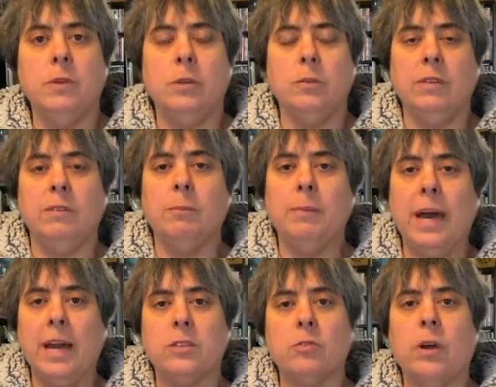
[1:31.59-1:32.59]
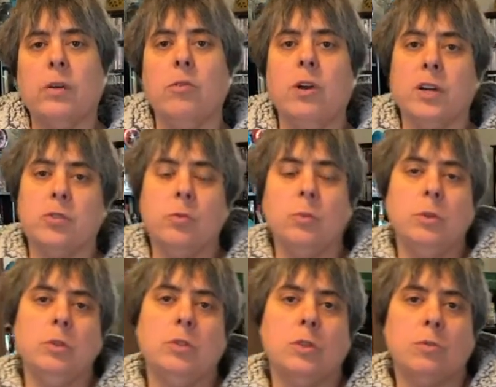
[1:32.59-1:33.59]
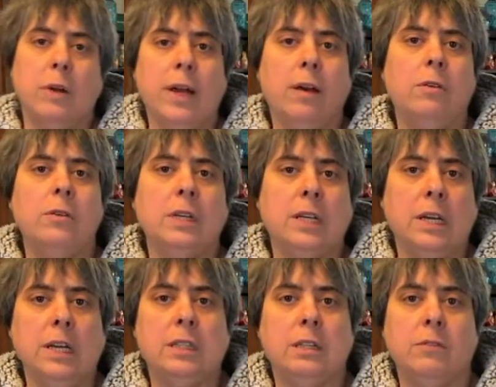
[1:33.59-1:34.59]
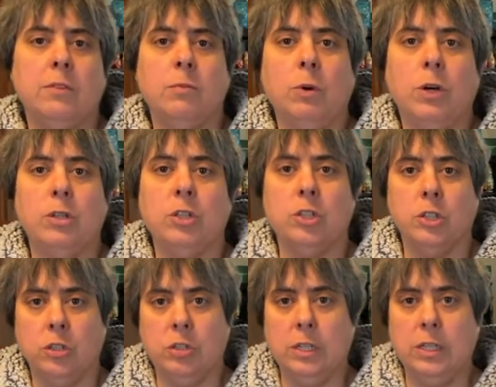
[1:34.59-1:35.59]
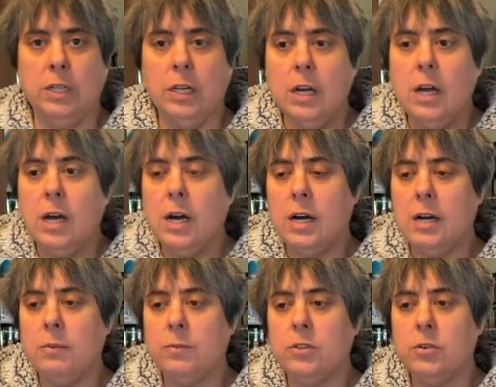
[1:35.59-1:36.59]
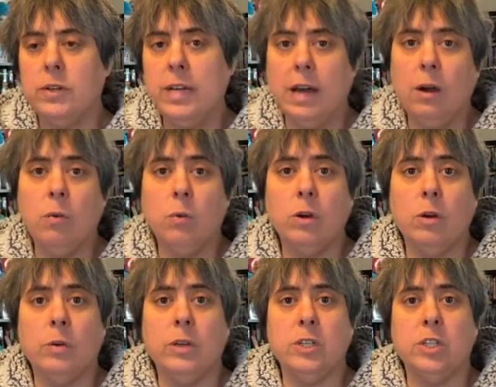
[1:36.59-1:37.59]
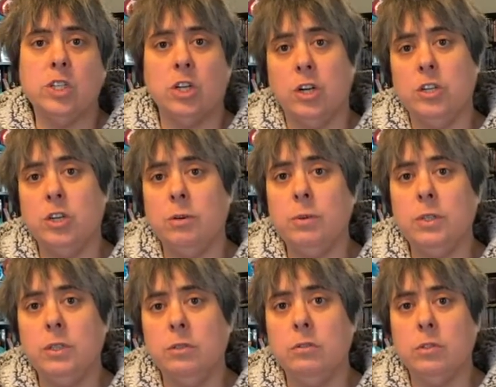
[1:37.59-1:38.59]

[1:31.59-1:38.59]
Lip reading: leave the bags around or extra balloons around in case of small children. So now we're going to charge our balloon.